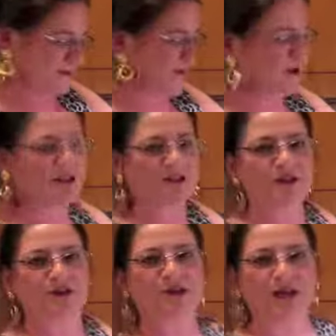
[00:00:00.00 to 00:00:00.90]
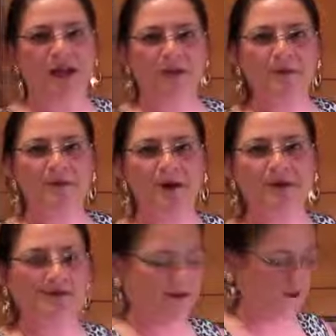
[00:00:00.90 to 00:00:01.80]
Don't get too glammed,
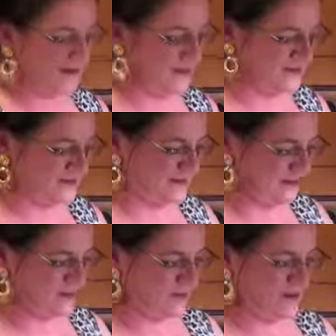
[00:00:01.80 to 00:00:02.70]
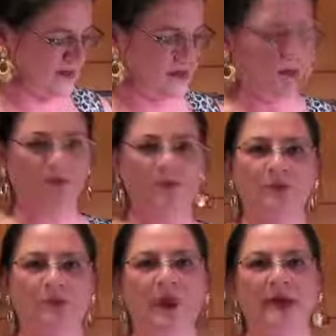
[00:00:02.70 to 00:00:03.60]
but, you know, I just didn't want to wear an old
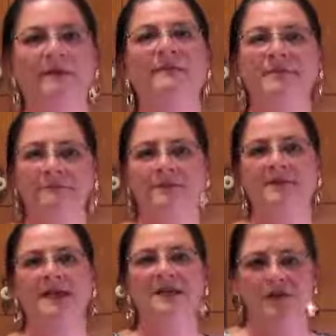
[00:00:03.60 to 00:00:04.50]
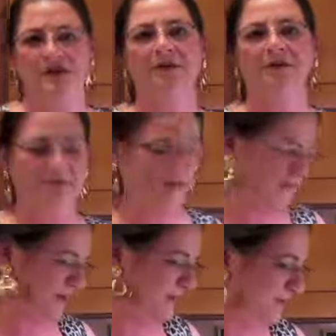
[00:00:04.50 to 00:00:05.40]
white t-shirt, you
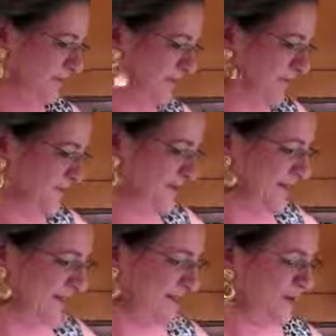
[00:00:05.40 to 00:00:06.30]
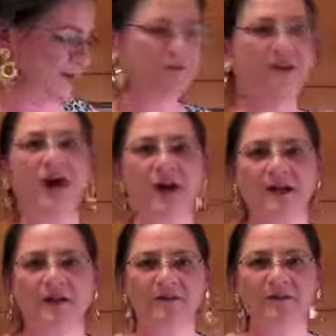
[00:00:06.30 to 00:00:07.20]
know, and look funk
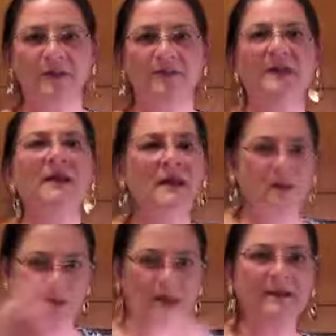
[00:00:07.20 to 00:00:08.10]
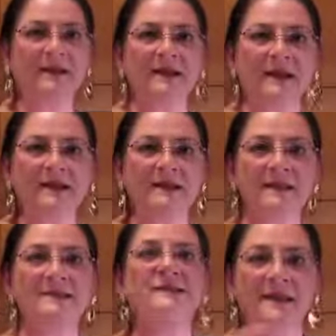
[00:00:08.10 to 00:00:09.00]
and everything. But when I dig into
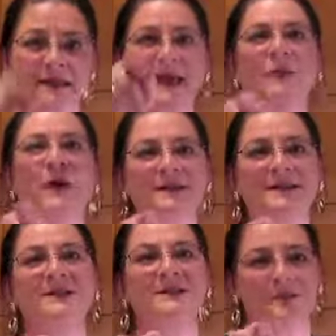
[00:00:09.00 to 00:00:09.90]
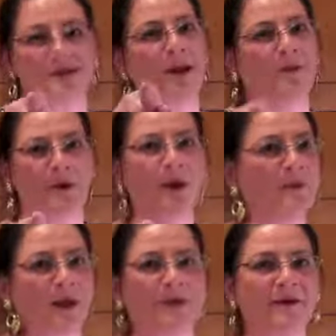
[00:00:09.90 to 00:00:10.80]
these, that white t-shirt's coming on,
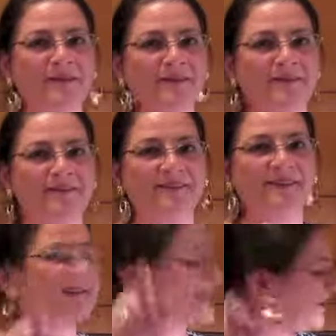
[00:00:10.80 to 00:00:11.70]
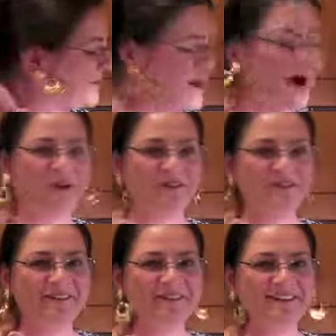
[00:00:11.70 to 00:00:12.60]
baby. It's coming on.
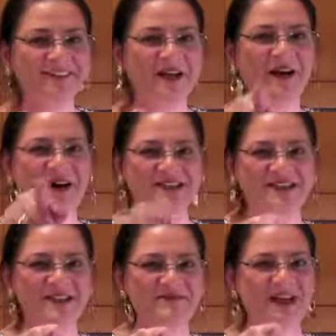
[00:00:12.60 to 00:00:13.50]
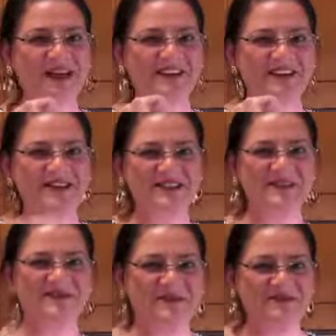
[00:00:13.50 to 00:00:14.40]
So I'll see you back here in just
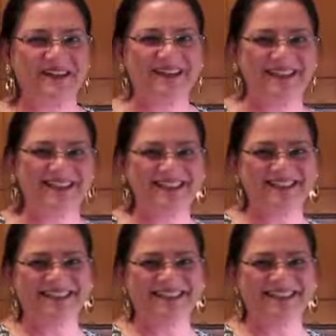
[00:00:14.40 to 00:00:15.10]
a few minutes.